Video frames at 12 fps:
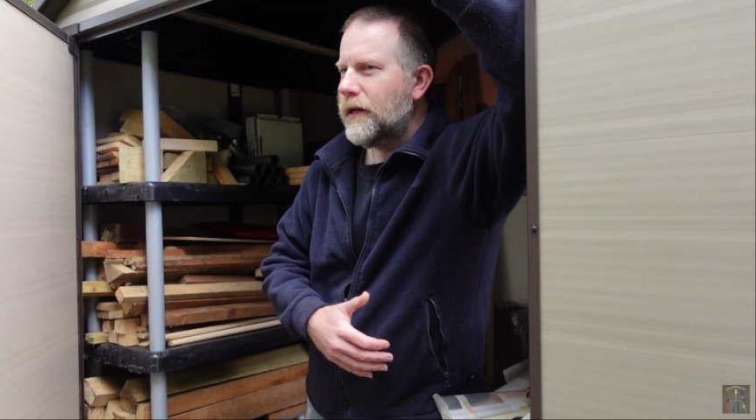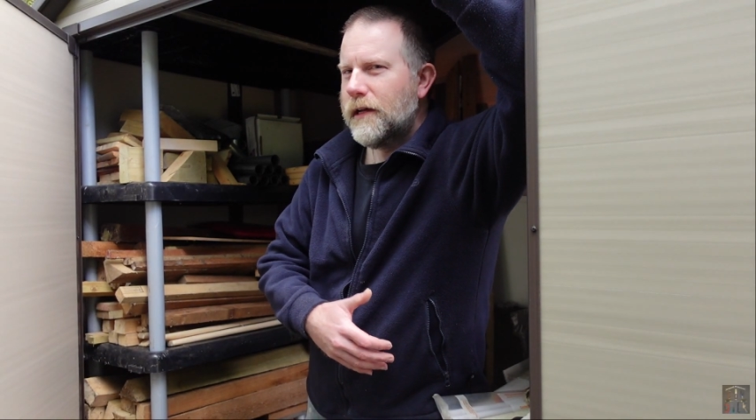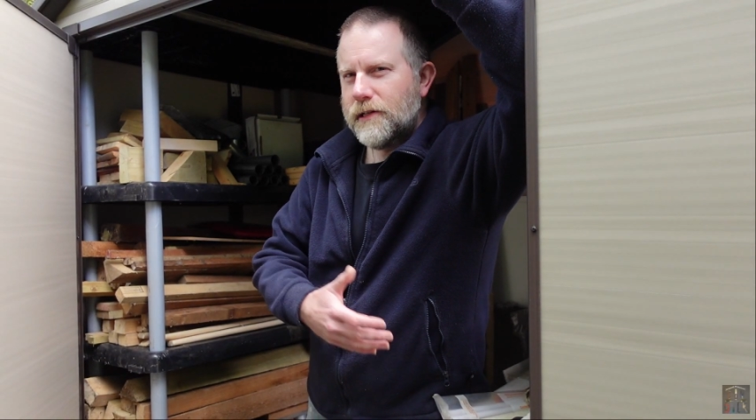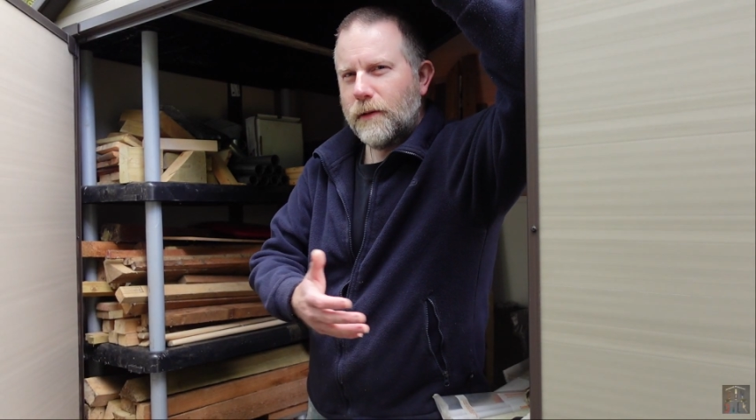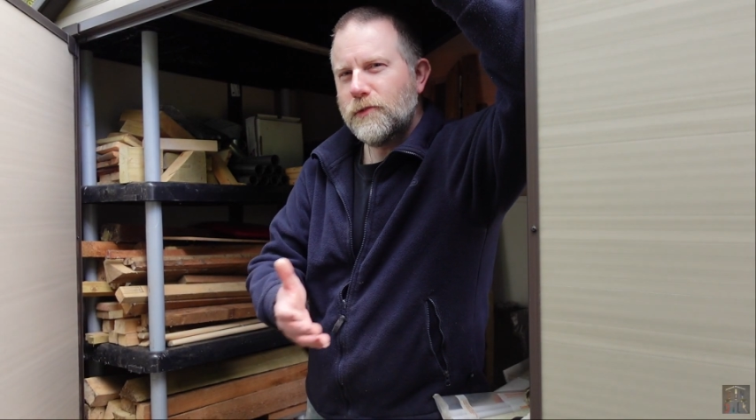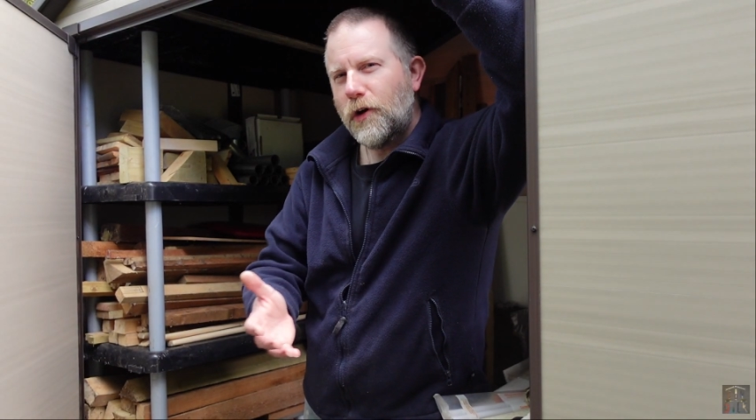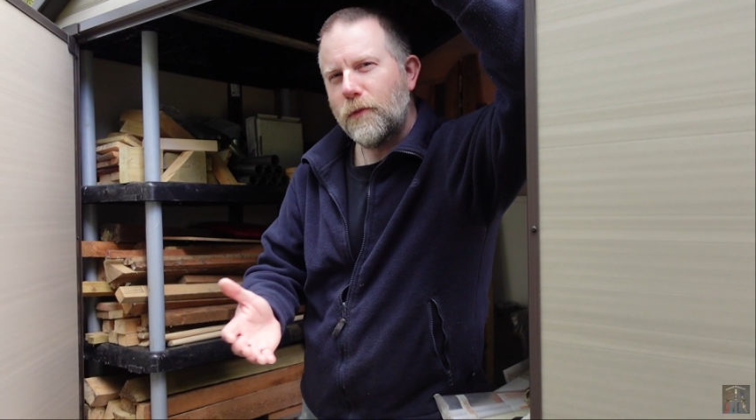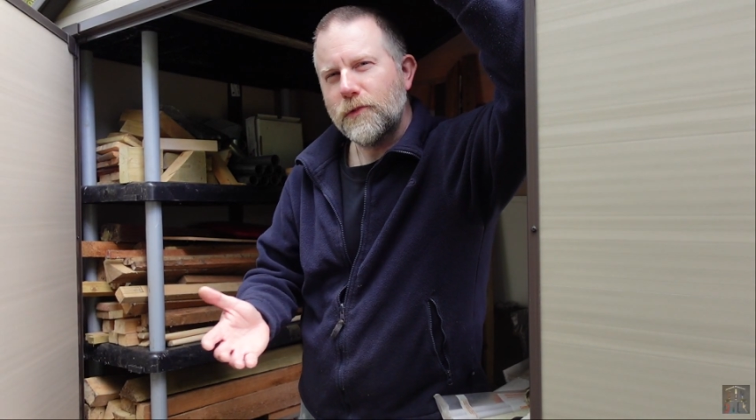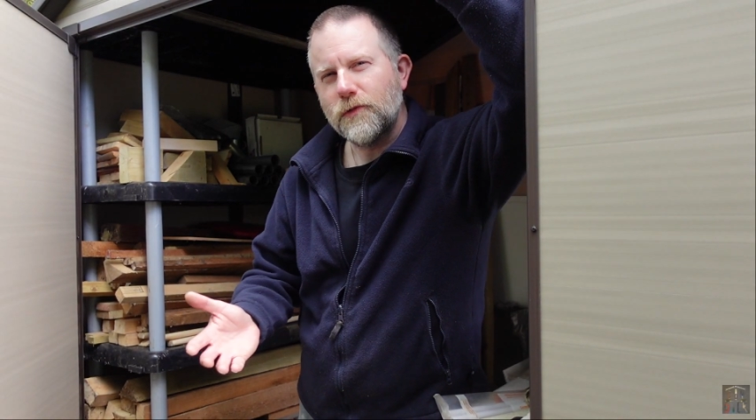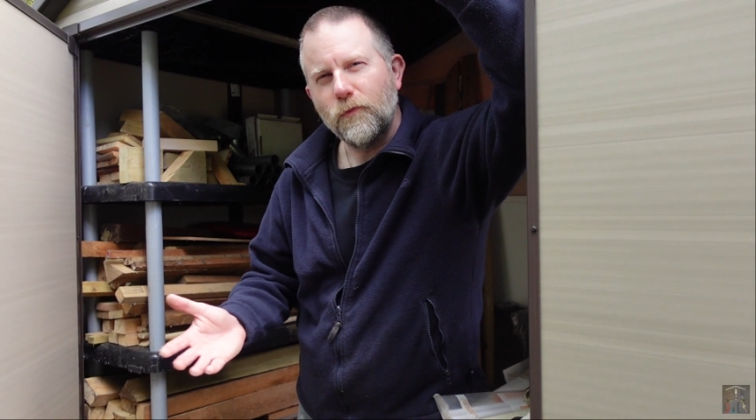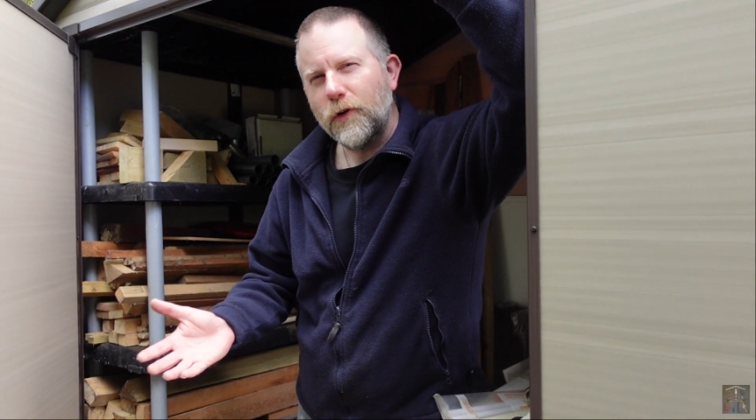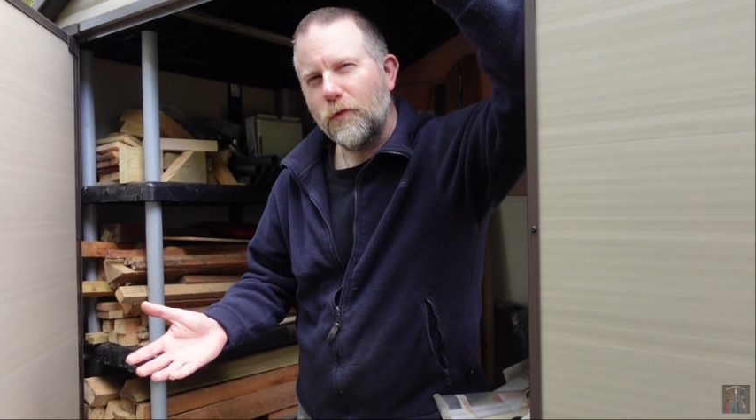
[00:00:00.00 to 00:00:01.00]

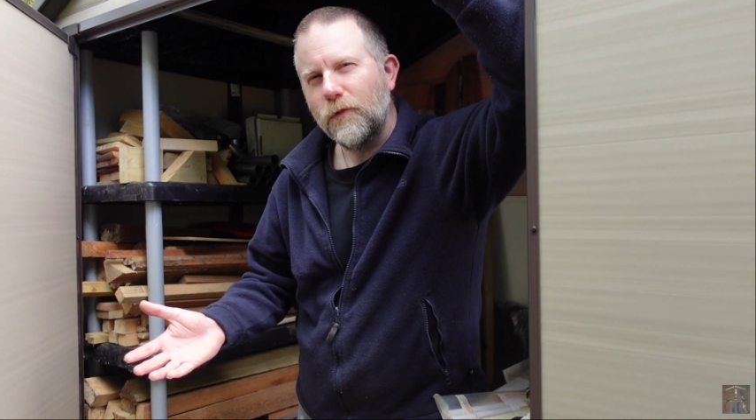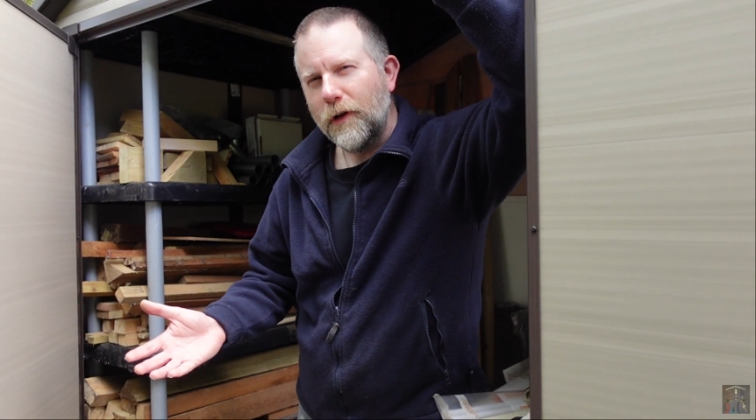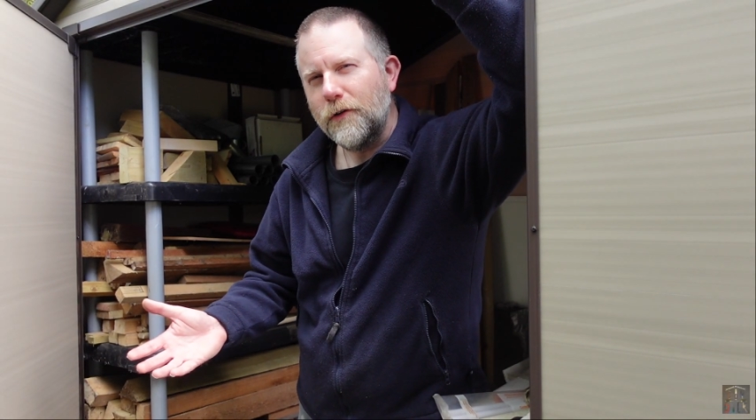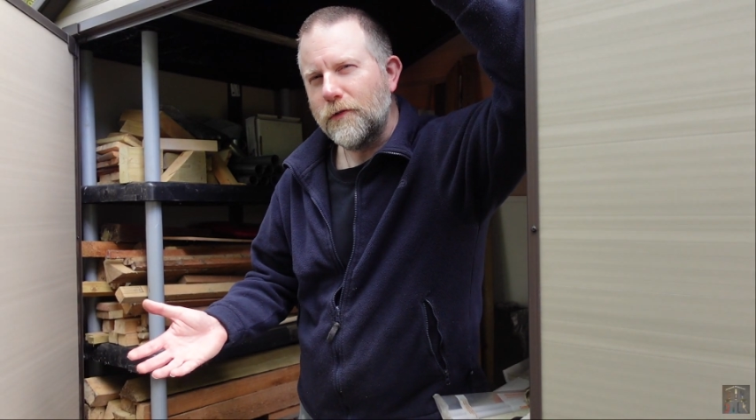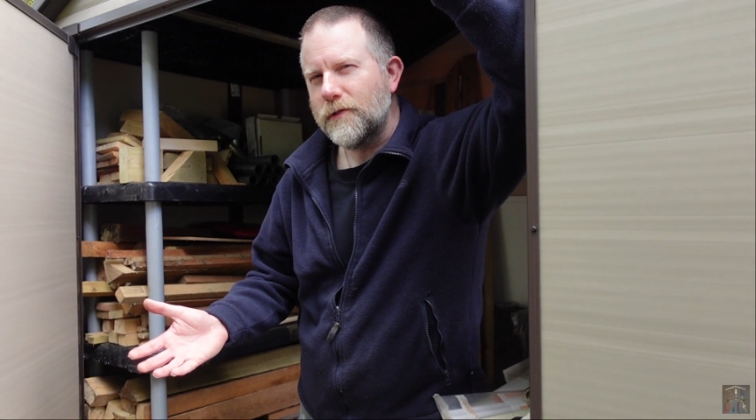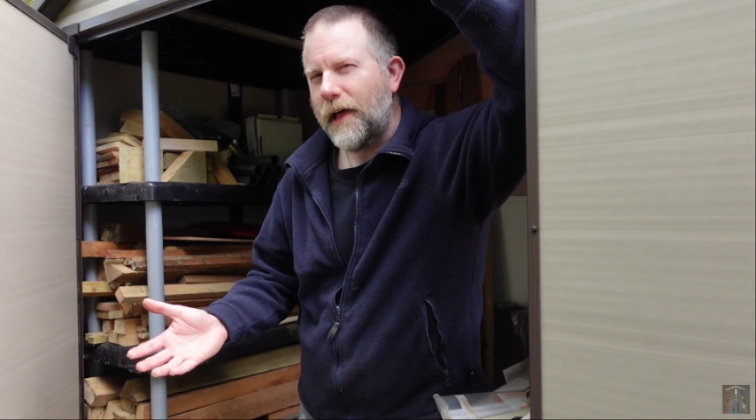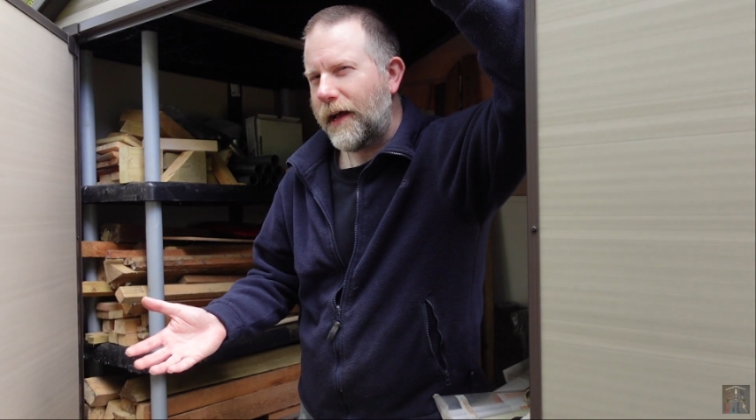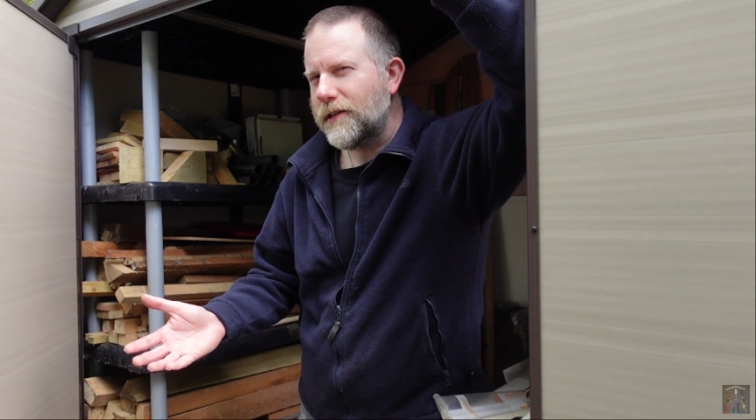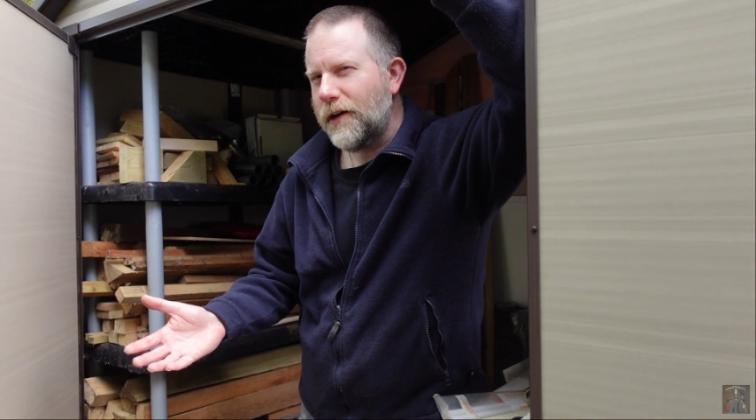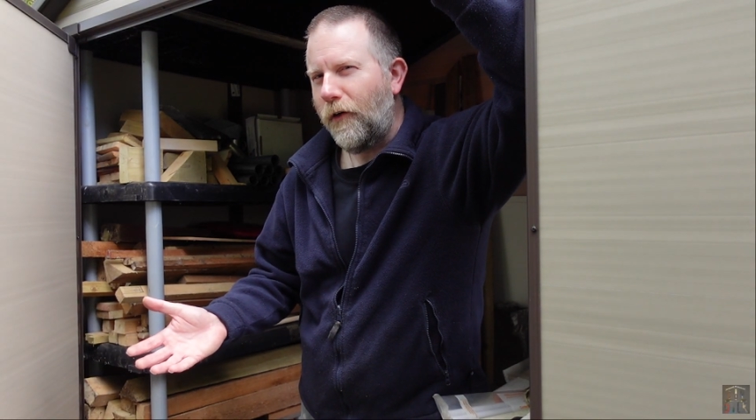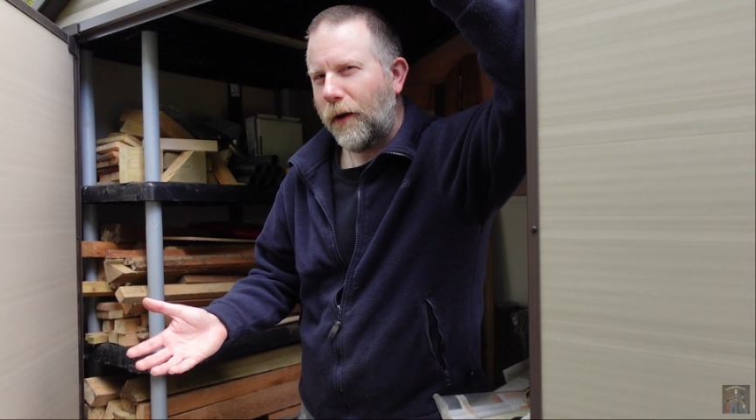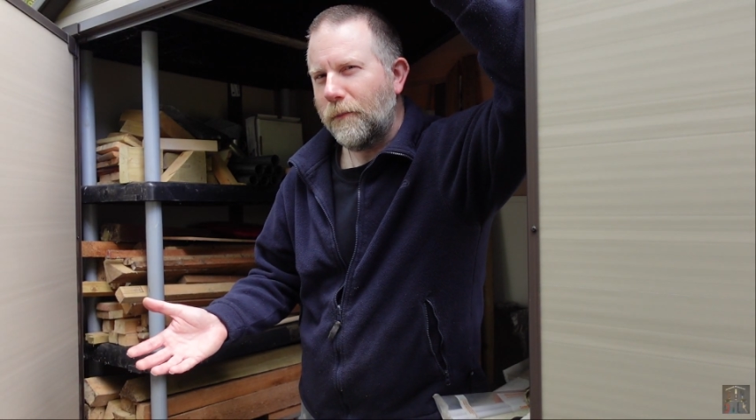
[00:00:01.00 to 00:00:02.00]
sometimes we all lose that
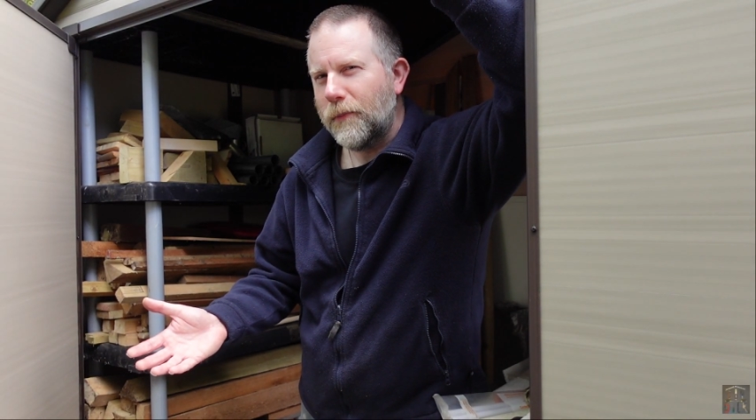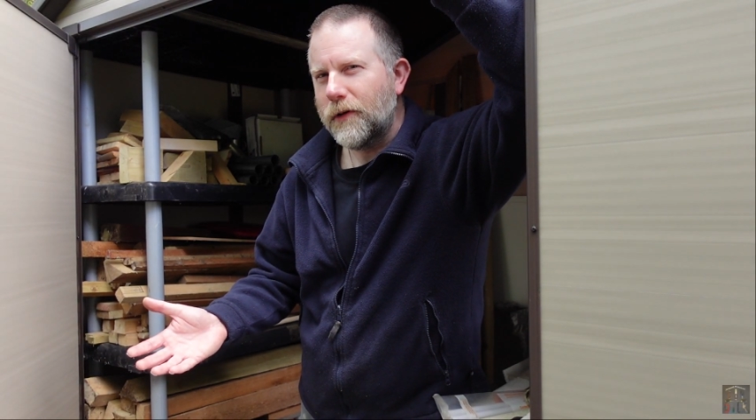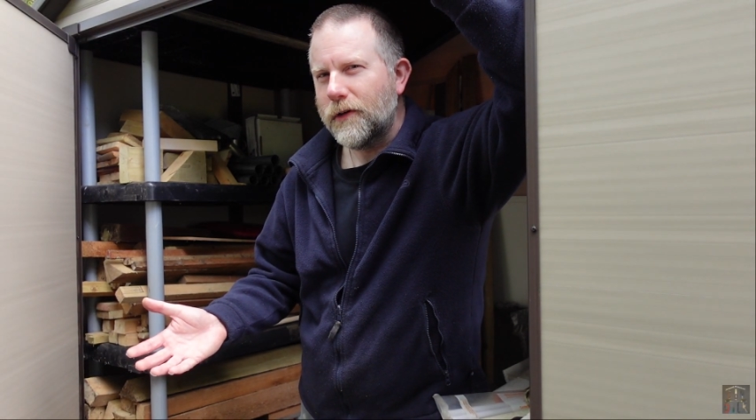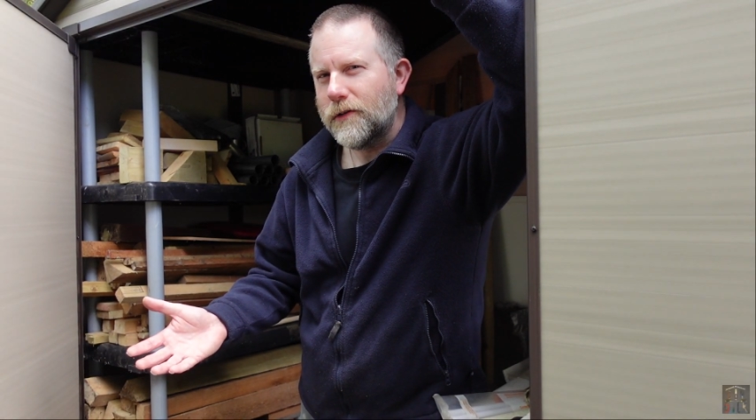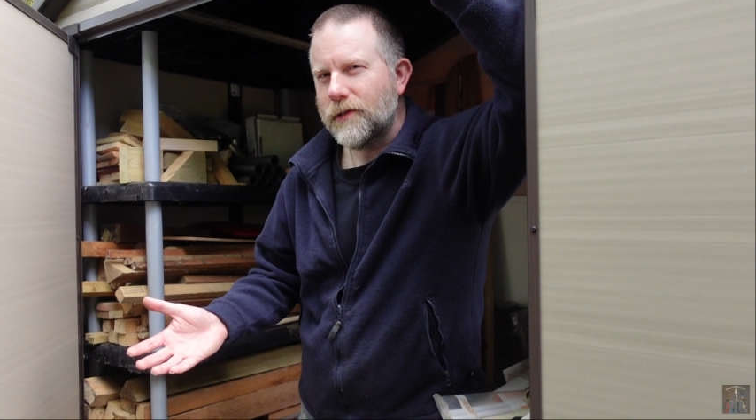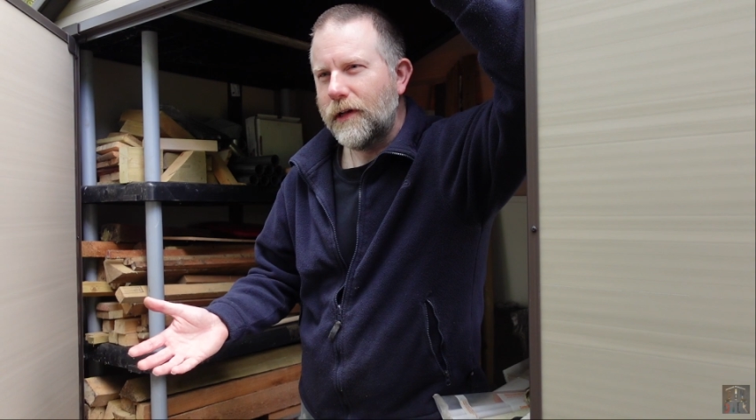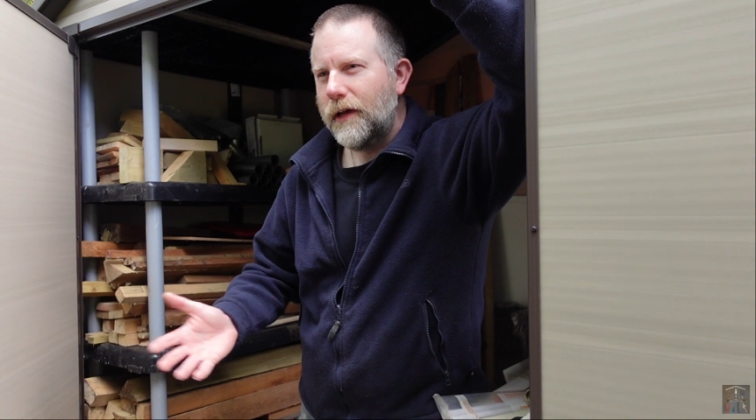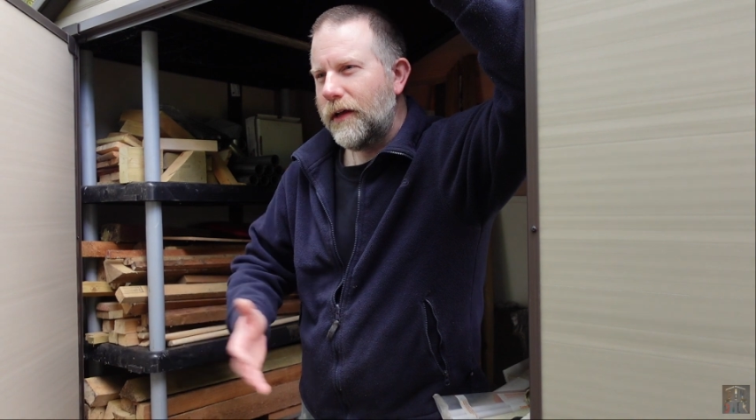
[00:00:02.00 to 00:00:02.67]
time because,